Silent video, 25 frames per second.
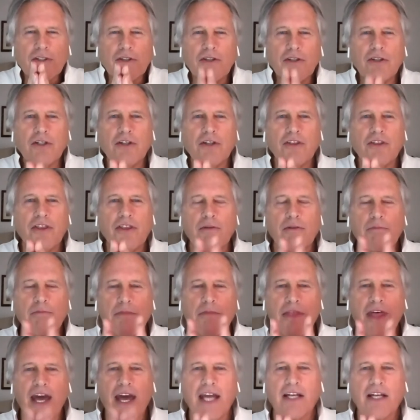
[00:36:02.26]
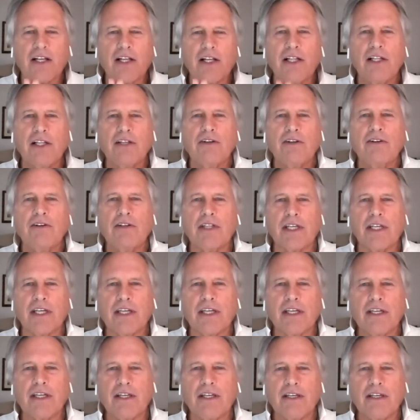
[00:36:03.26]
look at them that clearly,